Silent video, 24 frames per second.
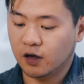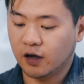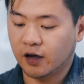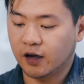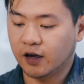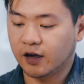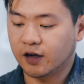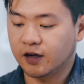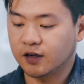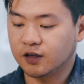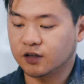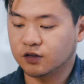
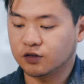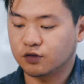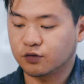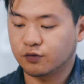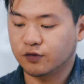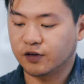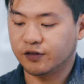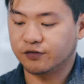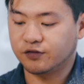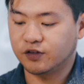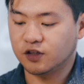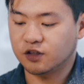and
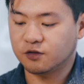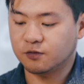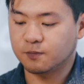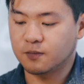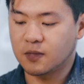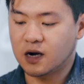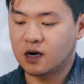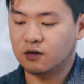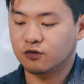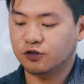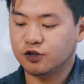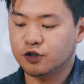with this
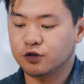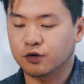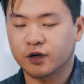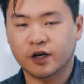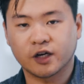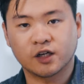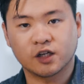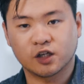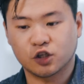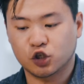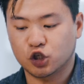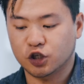mount you
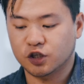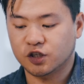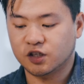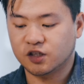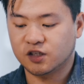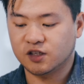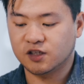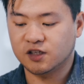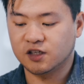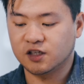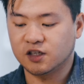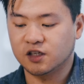can
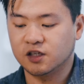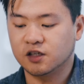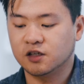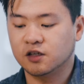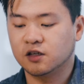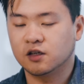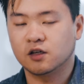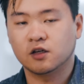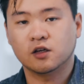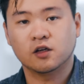adjust the